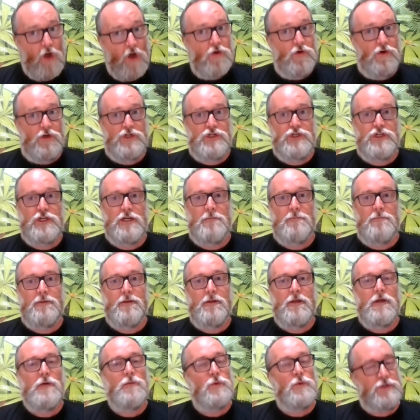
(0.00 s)
ownership,
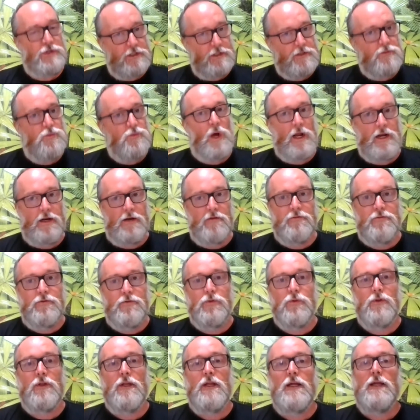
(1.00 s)
which is
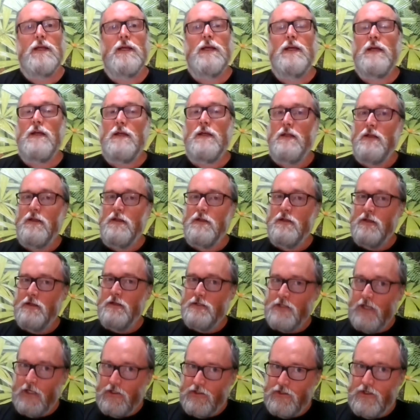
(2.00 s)
wonderful.
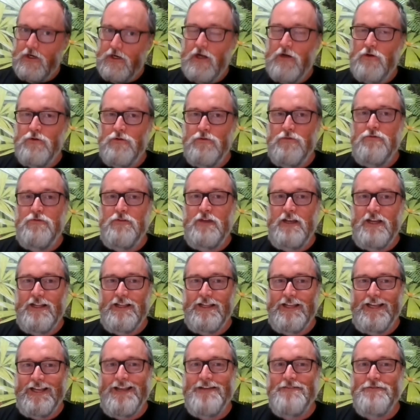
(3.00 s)
Such a good
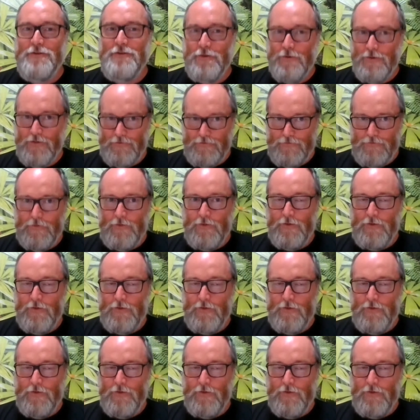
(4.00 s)
feeling for people.